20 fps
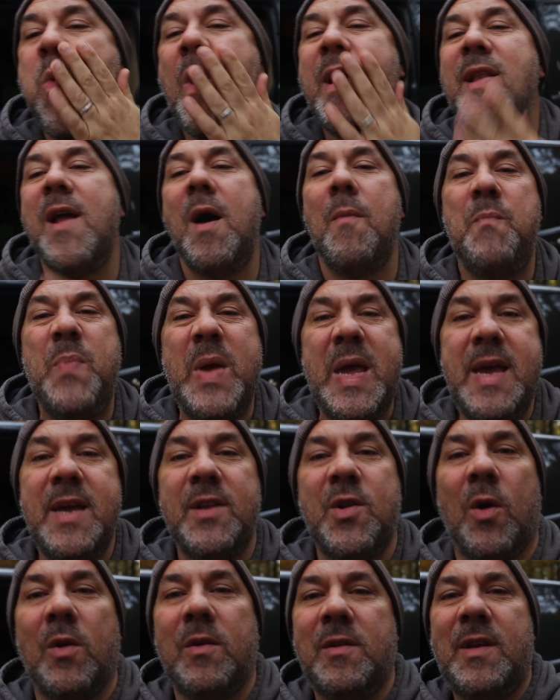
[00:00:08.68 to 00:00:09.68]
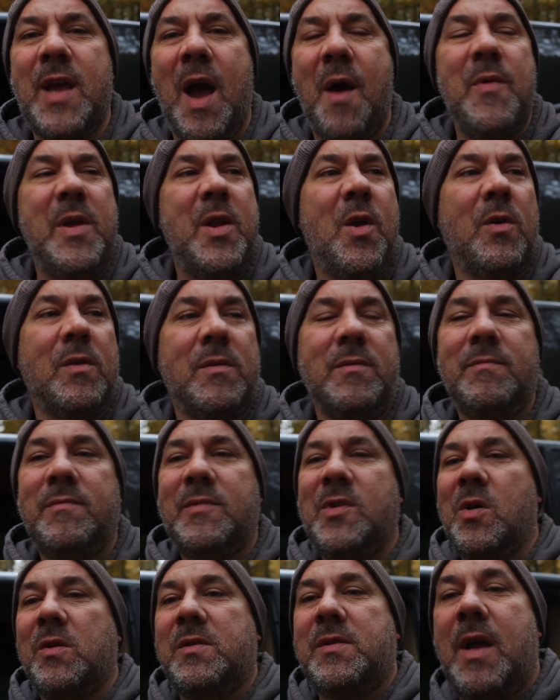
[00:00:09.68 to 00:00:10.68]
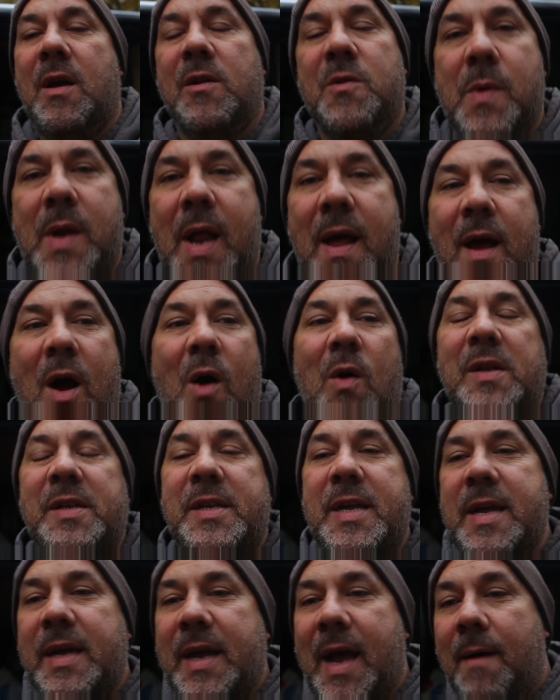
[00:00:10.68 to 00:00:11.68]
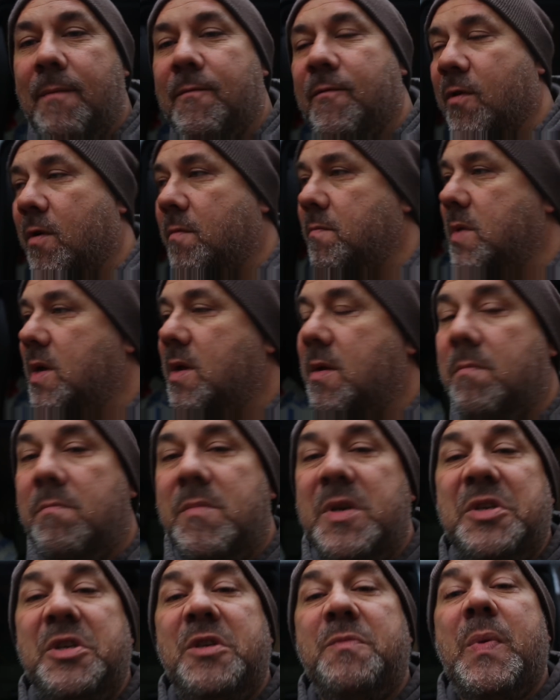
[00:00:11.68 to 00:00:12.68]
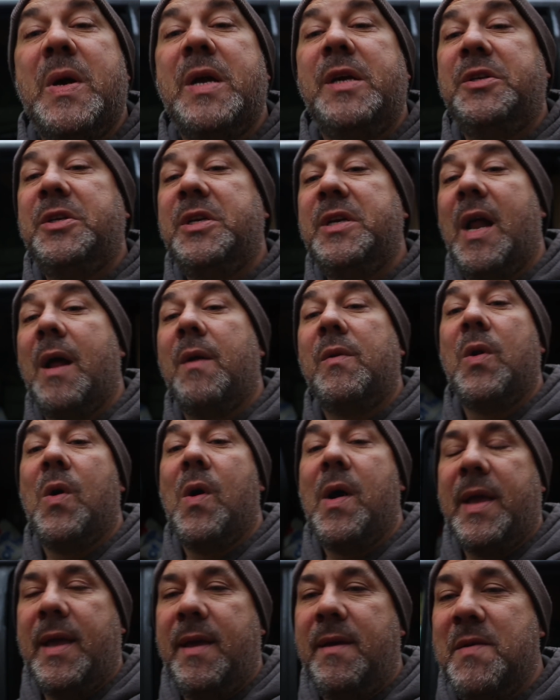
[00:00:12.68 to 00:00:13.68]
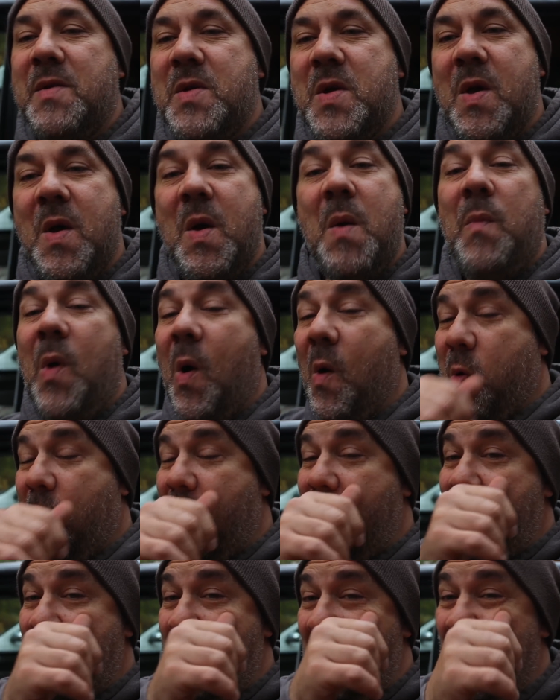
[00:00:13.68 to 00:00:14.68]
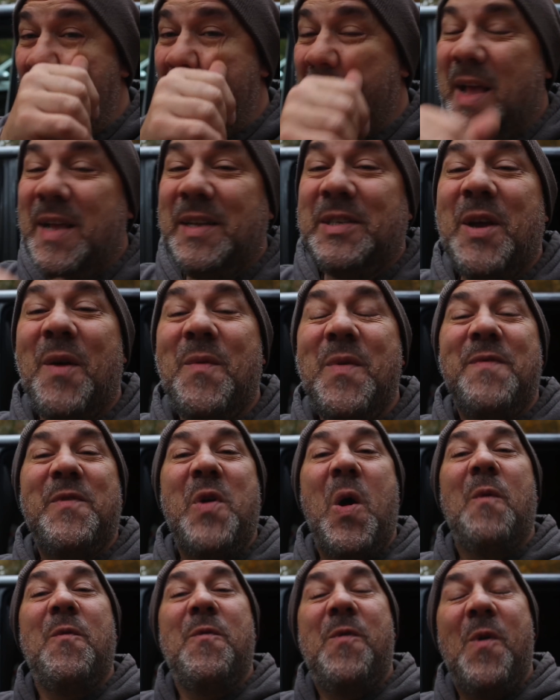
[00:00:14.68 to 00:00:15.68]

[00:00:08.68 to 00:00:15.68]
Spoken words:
winter beard on going on. God knows where that idea come from. Mrs B, she don't like it. But so we've got